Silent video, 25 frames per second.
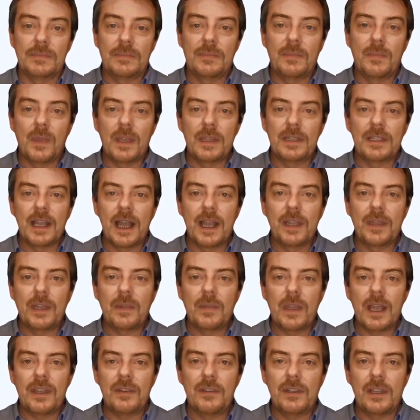won't tell
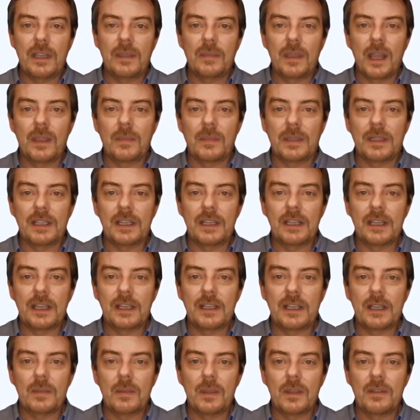you anything about the
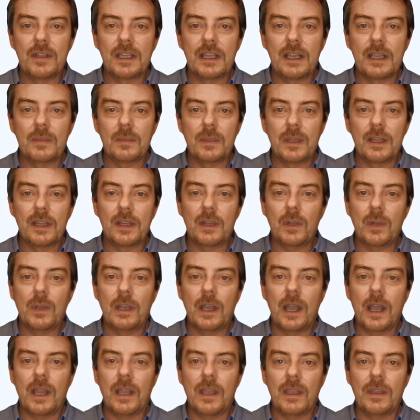cities you will visit with your
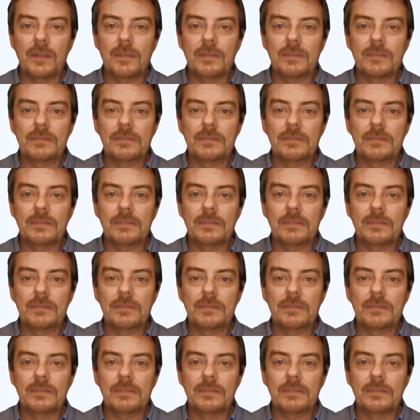car.